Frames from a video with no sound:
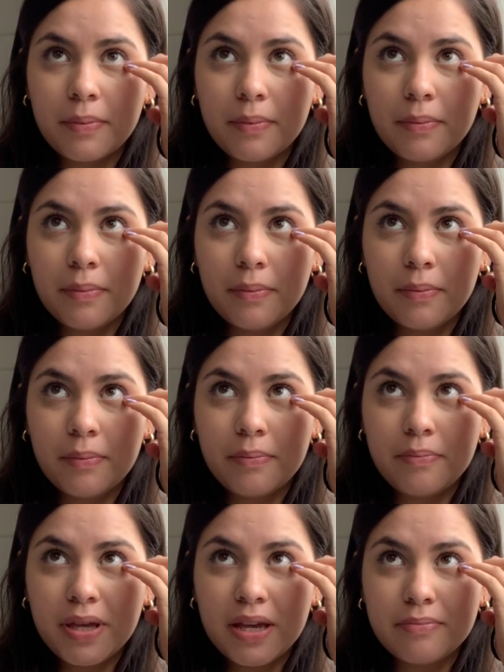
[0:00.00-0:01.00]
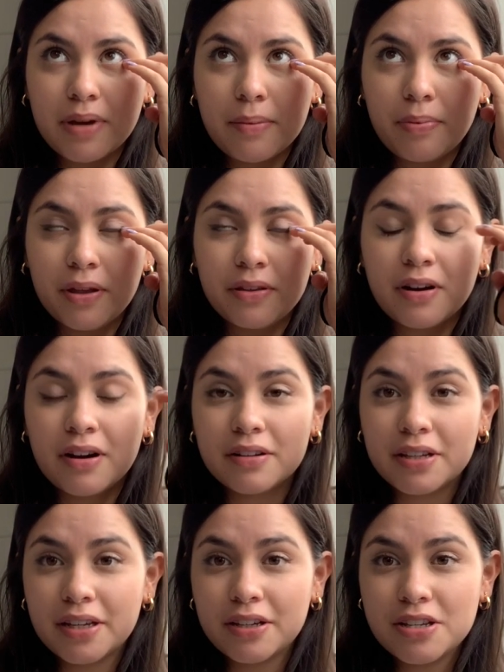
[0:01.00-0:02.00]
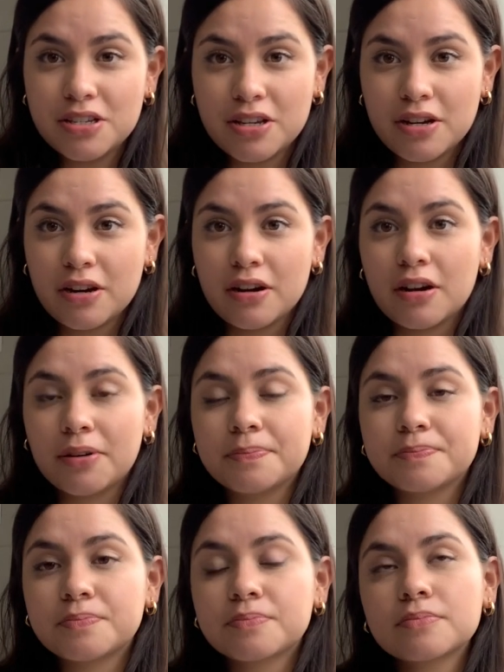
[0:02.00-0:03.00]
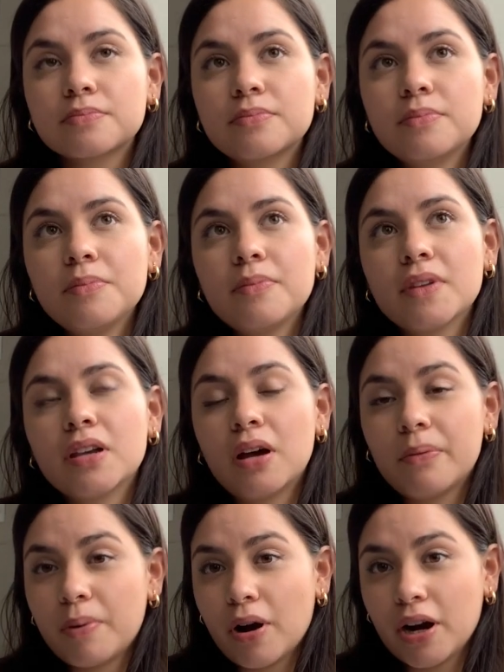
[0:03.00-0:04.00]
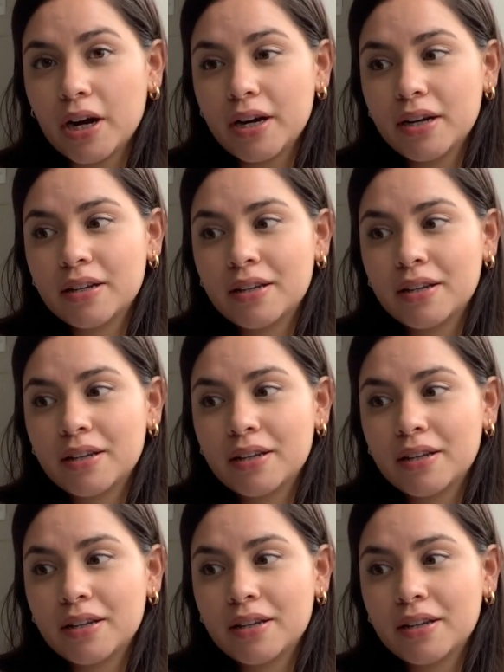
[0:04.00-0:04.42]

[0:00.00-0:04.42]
Me and my brother are like a year apart,